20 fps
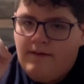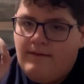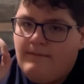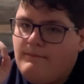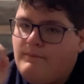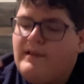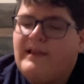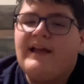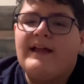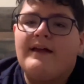
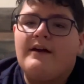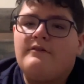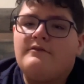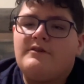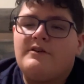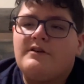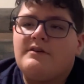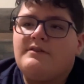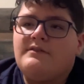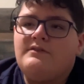blackout
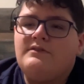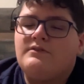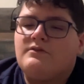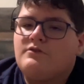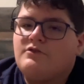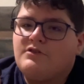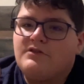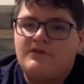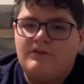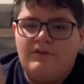curtains, or
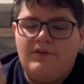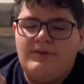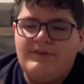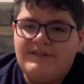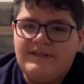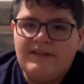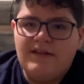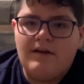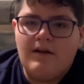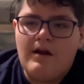just
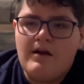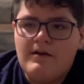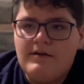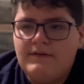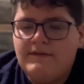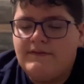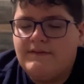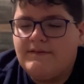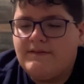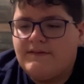closing the
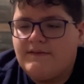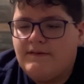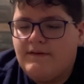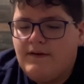curtains,